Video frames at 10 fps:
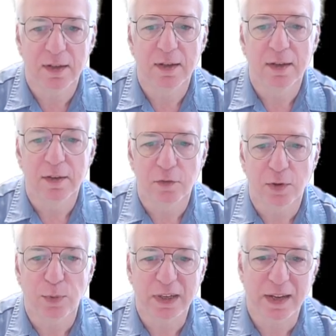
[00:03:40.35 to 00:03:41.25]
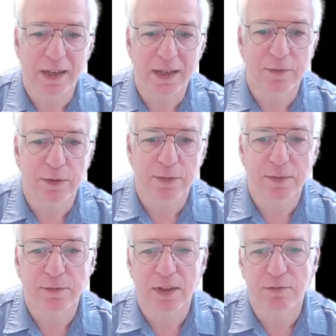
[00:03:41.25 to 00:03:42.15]
Somewhat negative is
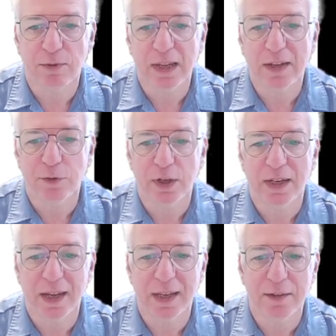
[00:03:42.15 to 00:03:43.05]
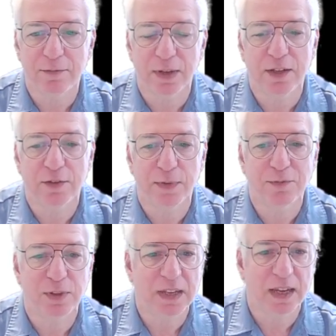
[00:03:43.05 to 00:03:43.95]
53, and very negative is
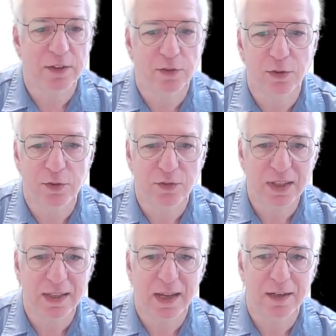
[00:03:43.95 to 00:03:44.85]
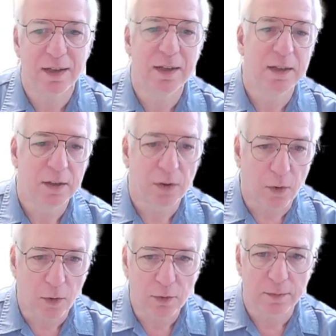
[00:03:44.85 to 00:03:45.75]
58. So you see that
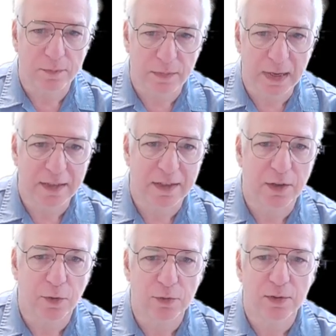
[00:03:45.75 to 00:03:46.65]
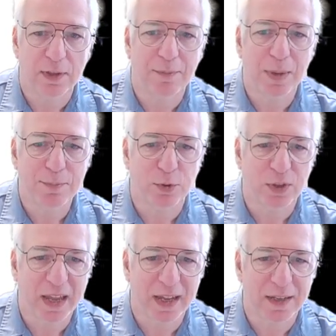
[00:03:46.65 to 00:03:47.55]
the older that people
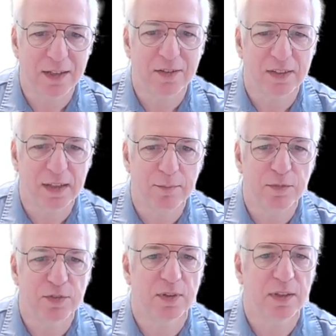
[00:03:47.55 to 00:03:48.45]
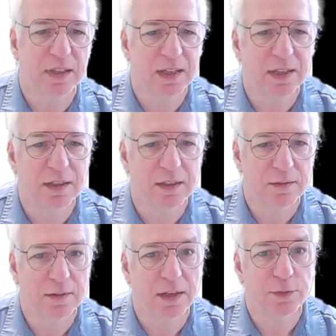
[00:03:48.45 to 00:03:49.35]
get, it seems the
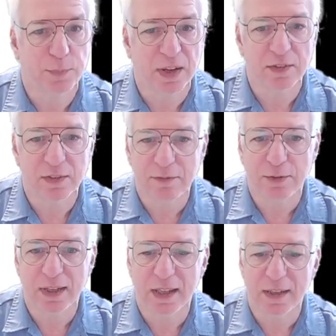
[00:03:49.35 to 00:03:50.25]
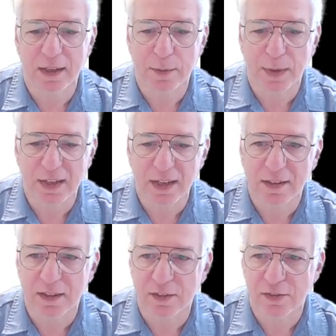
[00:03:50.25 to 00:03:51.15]
less positively they think about
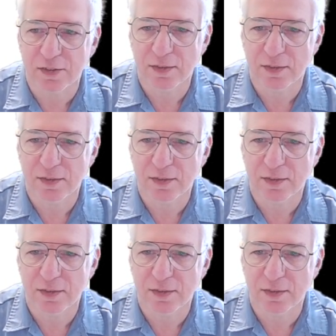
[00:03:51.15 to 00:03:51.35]
atheists.